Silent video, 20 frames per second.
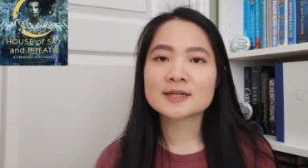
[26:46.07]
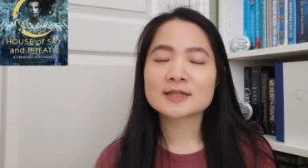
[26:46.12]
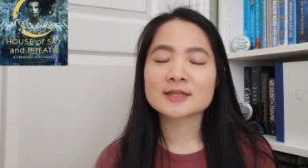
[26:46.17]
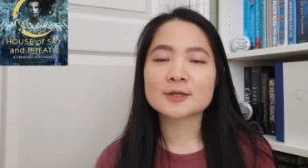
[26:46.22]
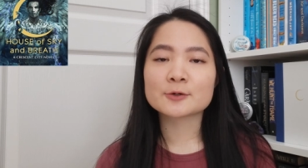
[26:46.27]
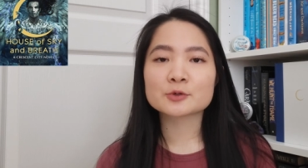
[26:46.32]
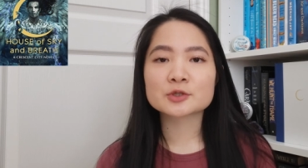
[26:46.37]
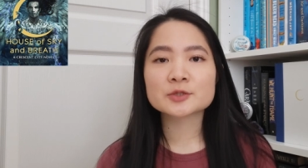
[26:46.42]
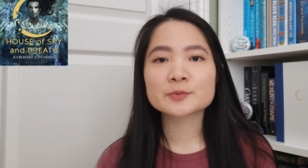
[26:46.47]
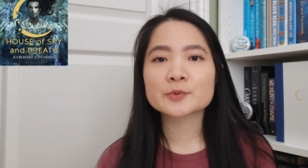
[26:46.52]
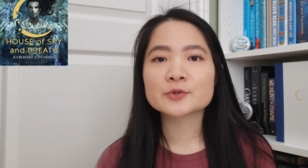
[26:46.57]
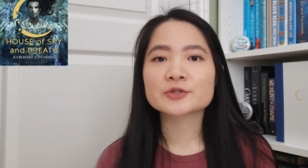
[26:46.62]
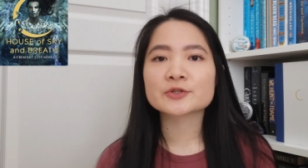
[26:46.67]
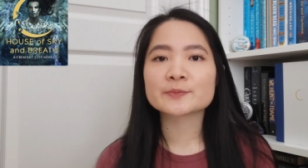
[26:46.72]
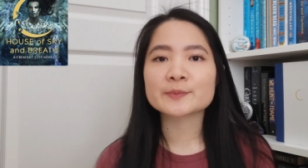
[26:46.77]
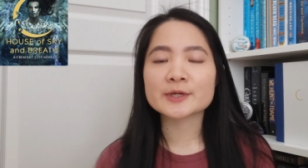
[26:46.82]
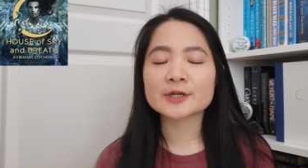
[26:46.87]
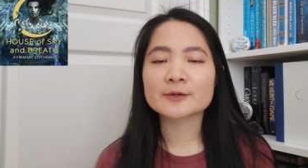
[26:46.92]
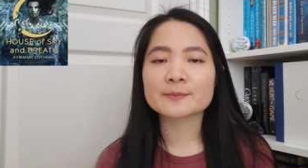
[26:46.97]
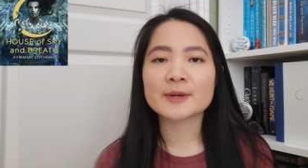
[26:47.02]
They were supposed to
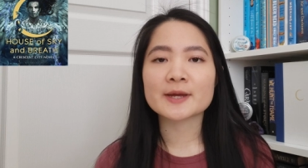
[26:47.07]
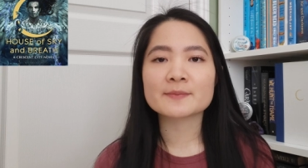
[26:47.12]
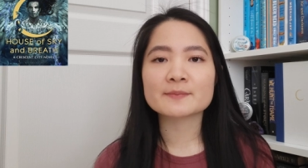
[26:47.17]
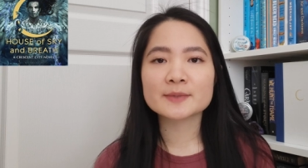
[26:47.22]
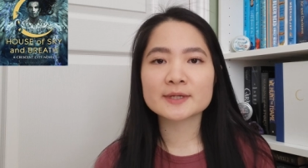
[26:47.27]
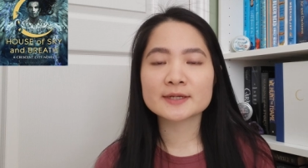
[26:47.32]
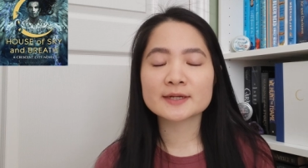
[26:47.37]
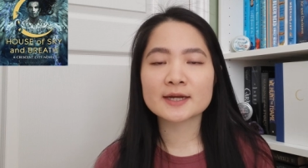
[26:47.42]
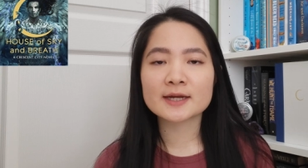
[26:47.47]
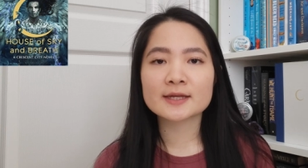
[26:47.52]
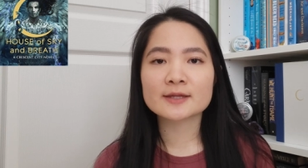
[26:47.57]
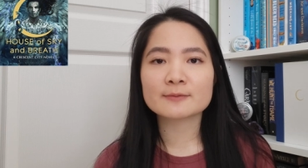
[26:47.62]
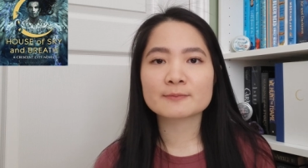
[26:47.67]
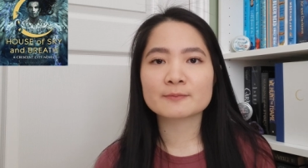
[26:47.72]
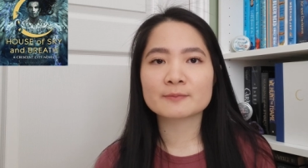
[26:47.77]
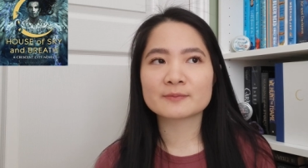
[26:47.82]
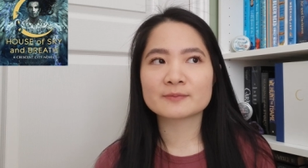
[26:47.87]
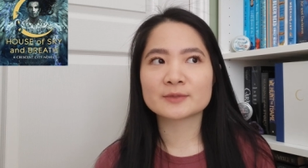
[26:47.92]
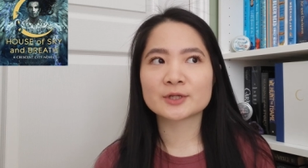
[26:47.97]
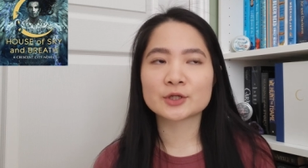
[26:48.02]
meet up at midnight
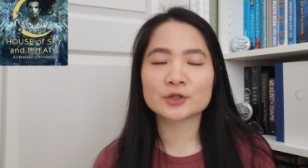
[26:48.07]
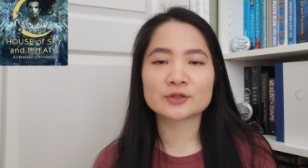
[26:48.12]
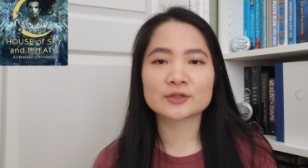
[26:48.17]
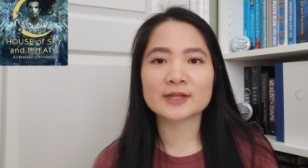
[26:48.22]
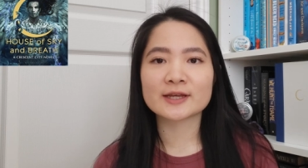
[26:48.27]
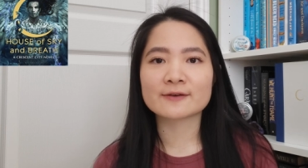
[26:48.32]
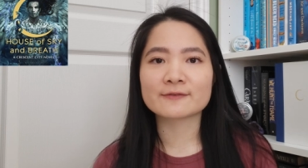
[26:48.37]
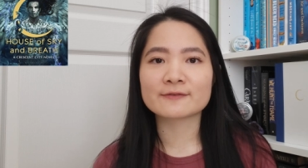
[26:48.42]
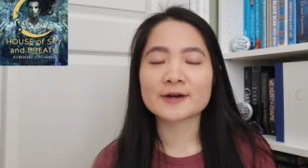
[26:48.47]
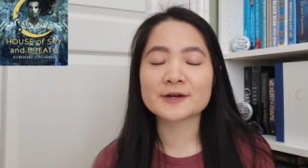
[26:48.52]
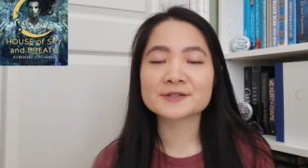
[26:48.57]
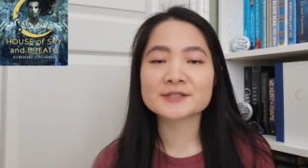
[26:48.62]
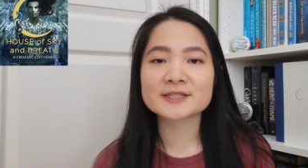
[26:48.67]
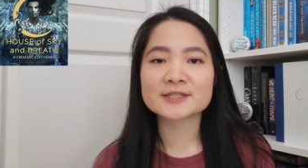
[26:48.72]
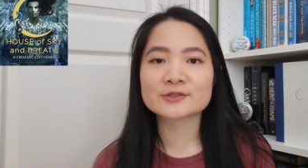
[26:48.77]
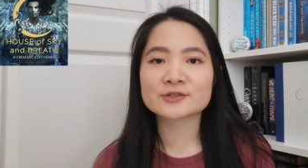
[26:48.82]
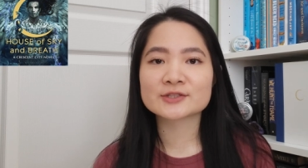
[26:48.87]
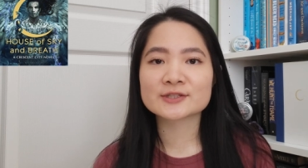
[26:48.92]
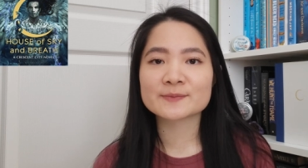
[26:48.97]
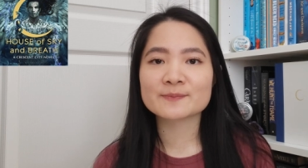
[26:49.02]
near like a
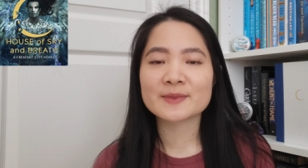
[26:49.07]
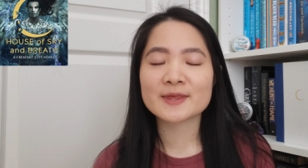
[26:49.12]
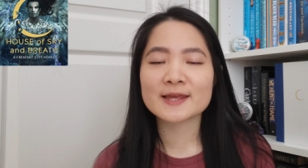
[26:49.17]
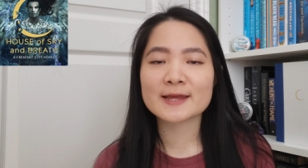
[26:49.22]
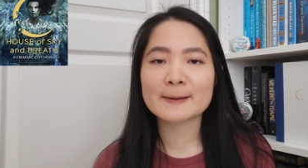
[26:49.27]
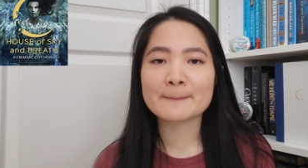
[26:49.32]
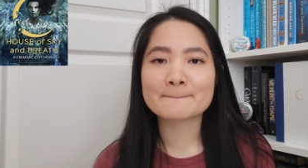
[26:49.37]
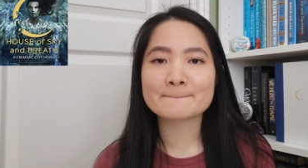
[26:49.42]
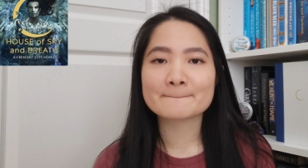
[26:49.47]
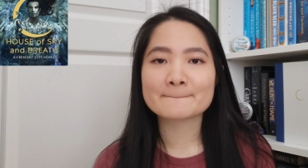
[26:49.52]
fountain or something.